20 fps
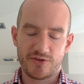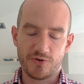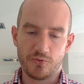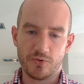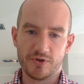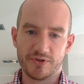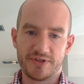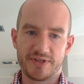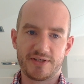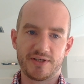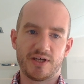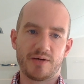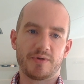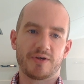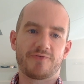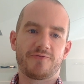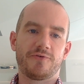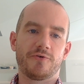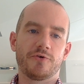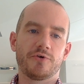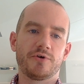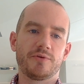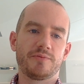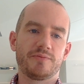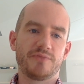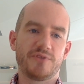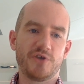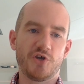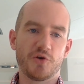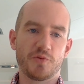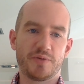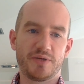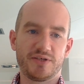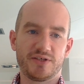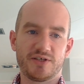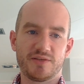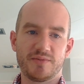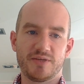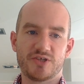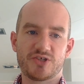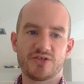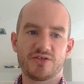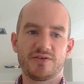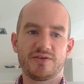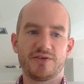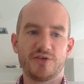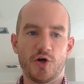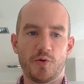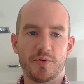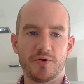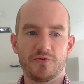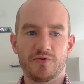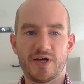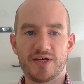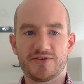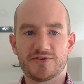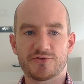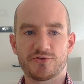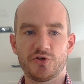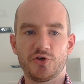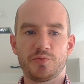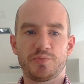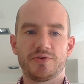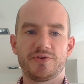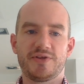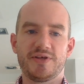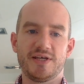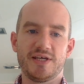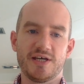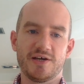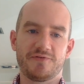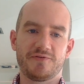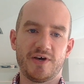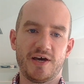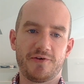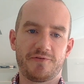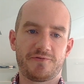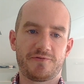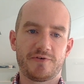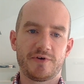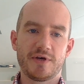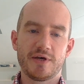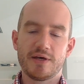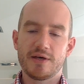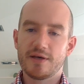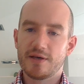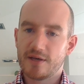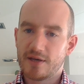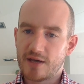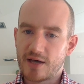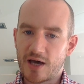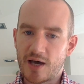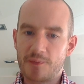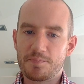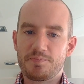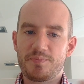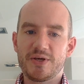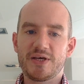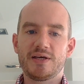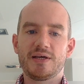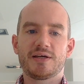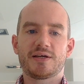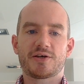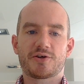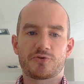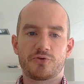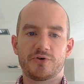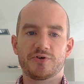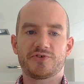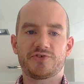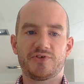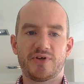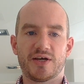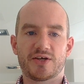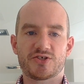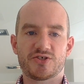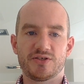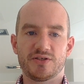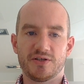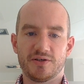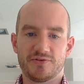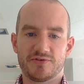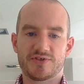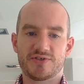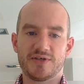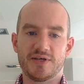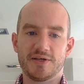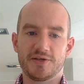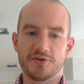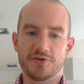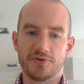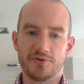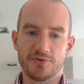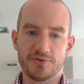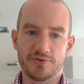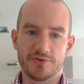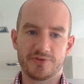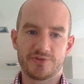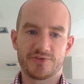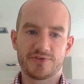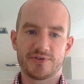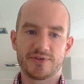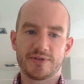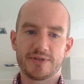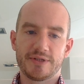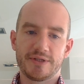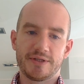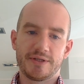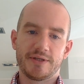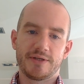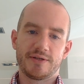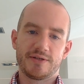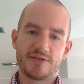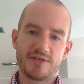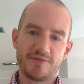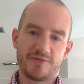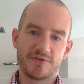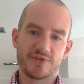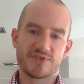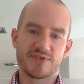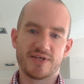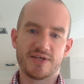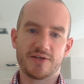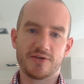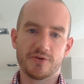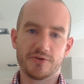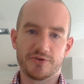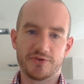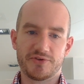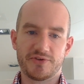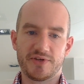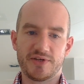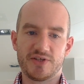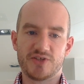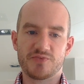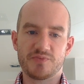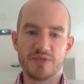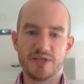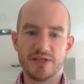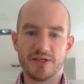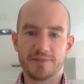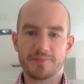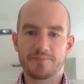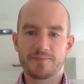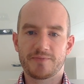the World Economic Forum, the European Commission, the Open Rights Group, the EFF, a big cross-section of stakeholders, different stakeholders at each meeting.